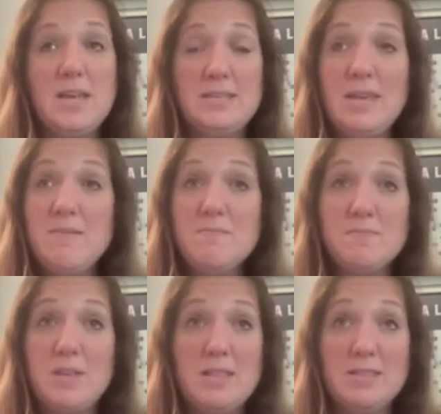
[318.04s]
Same
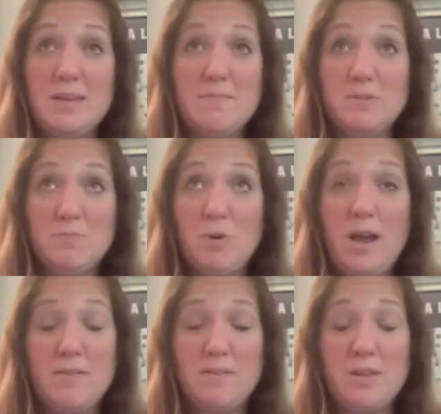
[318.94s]
in the same
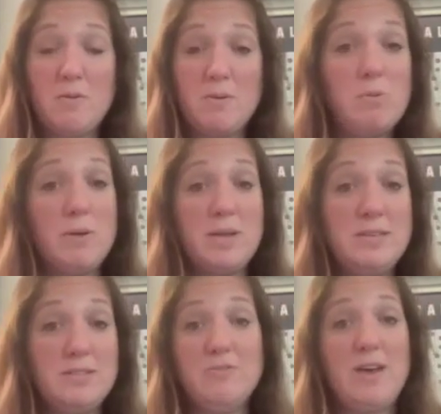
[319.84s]
breath,
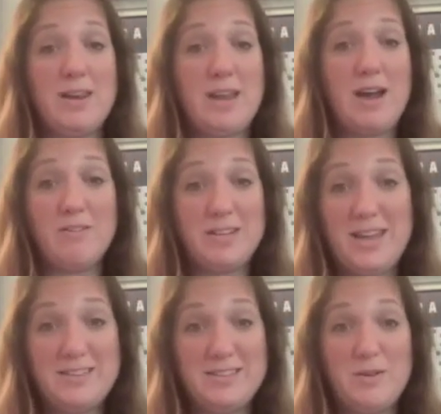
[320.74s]
employees do that nowadays.